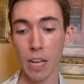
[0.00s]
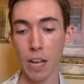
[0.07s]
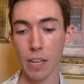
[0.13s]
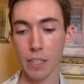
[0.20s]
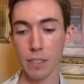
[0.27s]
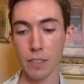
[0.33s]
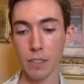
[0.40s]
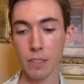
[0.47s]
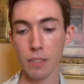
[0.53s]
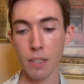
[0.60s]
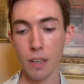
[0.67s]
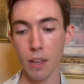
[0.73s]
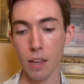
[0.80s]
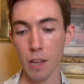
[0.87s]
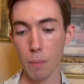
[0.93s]
is
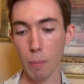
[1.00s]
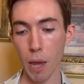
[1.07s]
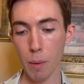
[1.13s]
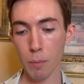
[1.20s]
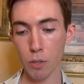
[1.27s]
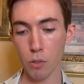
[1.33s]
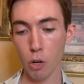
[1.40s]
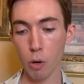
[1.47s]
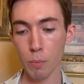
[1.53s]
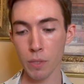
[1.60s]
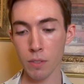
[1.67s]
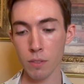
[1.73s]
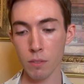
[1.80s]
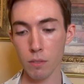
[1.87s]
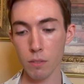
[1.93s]
Pamela
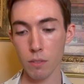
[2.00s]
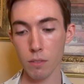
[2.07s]
Coleman